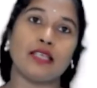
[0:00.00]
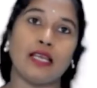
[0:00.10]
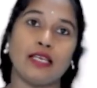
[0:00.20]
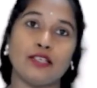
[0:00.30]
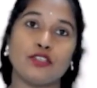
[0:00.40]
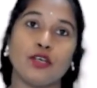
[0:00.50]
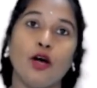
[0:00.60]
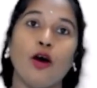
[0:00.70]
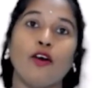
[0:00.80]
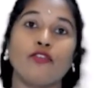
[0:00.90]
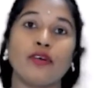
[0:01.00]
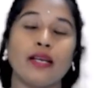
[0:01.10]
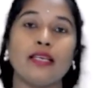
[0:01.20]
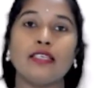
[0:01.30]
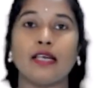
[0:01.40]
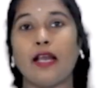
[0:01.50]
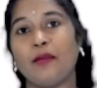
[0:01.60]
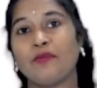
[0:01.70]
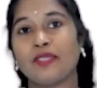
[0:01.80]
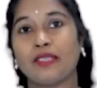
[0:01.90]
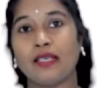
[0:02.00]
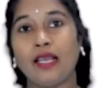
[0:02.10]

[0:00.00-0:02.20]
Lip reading: challenge of current times.